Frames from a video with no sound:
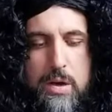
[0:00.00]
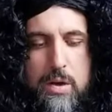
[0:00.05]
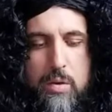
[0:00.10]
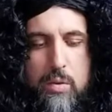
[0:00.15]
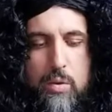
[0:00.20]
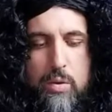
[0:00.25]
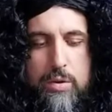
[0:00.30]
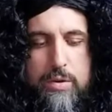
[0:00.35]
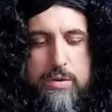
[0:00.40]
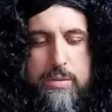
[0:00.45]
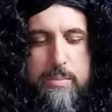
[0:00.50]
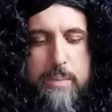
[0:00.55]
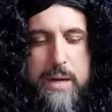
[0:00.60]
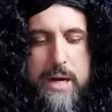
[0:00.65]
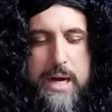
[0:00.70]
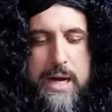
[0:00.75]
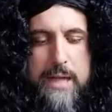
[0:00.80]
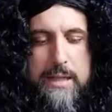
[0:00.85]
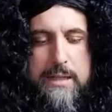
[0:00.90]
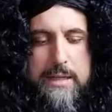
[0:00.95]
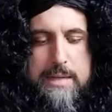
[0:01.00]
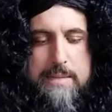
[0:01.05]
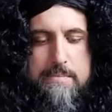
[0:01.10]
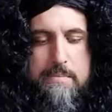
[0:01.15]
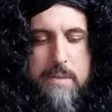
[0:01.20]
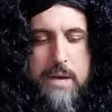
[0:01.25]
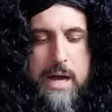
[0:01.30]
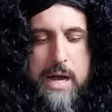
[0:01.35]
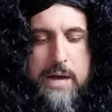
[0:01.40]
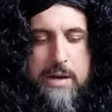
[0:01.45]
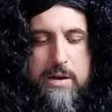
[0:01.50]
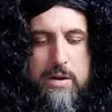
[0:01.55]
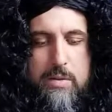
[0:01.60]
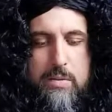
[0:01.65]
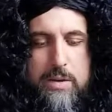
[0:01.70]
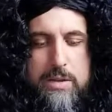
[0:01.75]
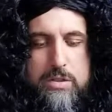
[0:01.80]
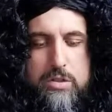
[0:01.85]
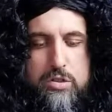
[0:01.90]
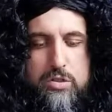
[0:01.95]
or the poly,
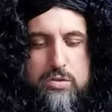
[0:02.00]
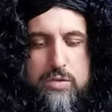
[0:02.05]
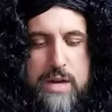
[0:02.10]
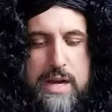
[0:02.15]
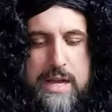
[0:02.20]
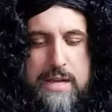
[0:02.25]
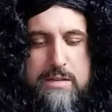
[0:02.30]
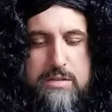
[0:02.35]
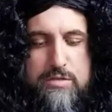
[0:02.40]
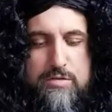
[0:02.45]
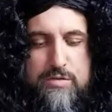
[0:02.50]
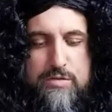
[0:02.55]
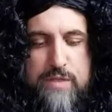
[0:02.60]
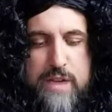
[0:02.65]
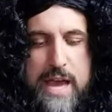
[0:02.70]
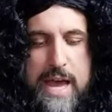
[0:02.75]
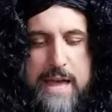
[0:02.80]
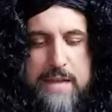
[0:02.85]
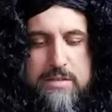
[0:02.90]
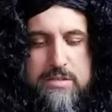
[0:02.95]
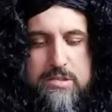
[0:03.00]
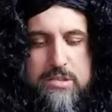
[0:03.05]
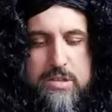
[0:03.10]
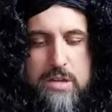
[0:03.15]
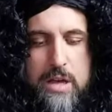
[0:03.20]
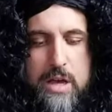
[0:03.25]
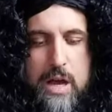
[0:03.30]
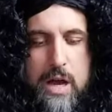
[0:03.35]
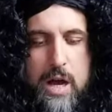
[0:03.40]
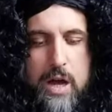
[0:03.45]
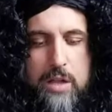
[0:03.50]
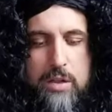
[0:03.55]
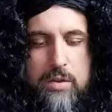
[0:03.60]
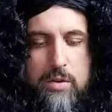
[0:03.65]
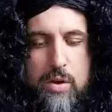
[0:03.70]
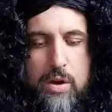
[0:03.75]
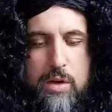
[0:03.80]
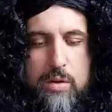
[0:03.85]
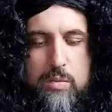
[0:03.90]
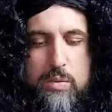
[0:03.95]
mono, and trans fats
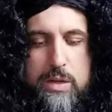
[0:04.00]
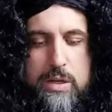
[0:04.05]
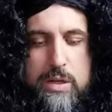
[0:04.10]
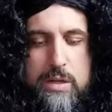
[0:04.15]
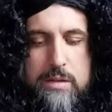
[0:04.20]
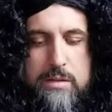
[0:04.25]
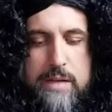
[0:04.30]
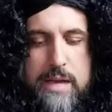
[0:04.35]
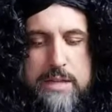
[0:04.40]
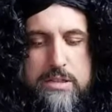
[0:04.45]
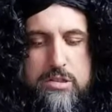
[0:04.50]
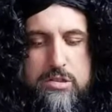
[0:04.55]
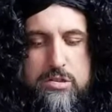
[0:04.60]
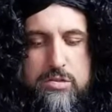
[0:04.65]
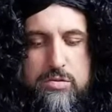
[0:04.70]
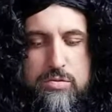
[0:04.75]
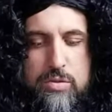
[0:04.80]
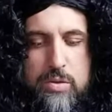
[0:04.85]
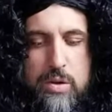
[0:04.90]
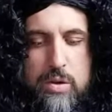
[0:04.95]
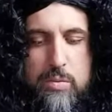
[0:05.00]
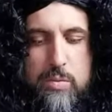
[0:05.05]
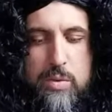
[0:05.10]
along with cholesterol